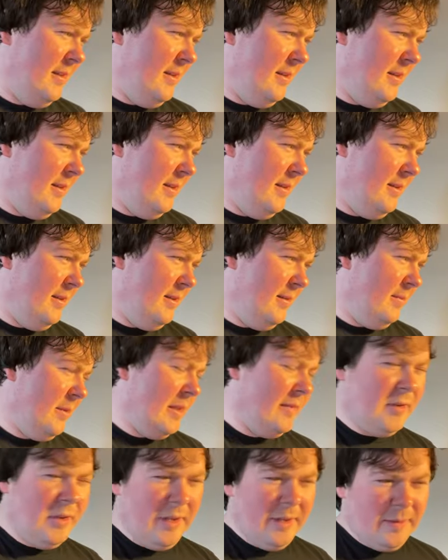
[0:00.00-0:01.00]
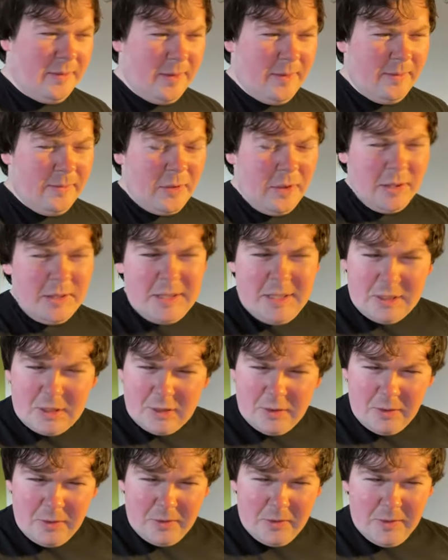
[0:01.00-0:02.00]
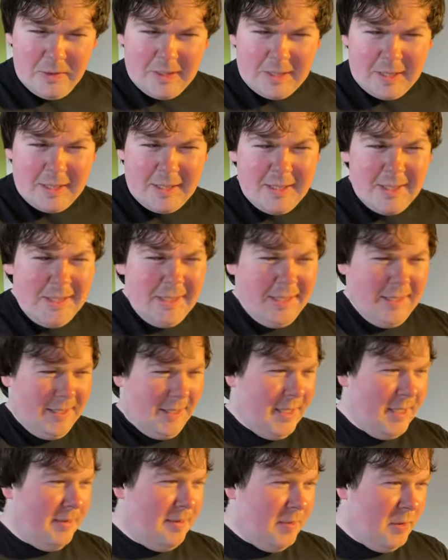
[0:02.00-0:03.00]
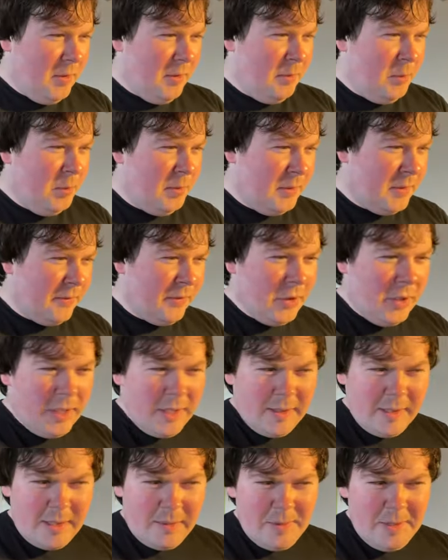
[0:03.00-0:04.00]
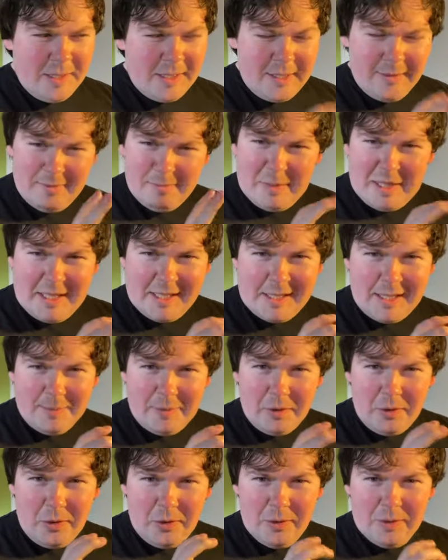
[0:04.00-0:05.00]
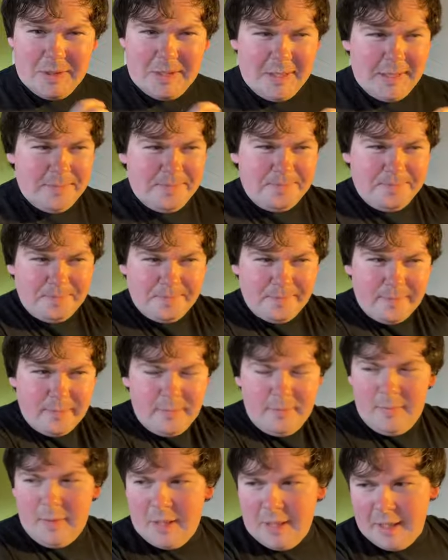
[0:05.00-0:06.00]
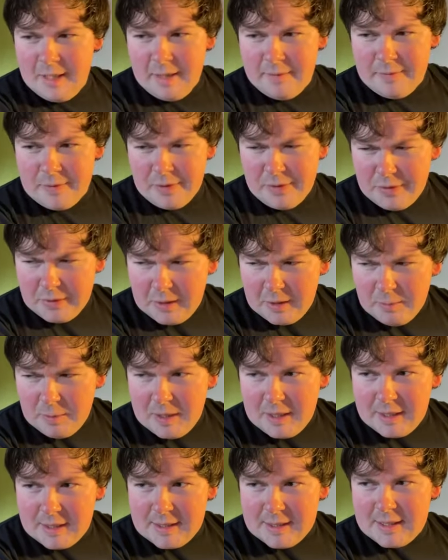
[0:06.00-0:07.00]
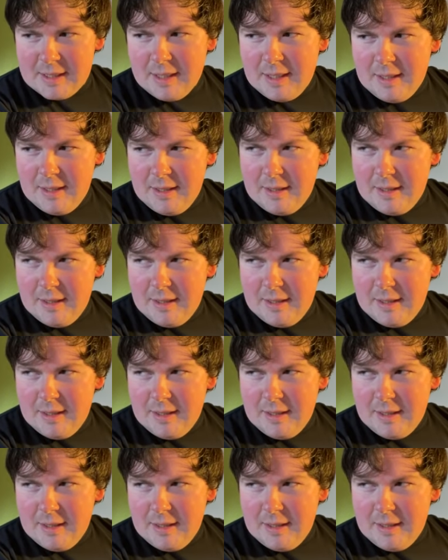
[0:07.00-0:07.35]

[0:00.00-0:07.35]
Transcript: I've got a teaching holiday. All the pupils have got a week of mini summer holiday for 3 weeks.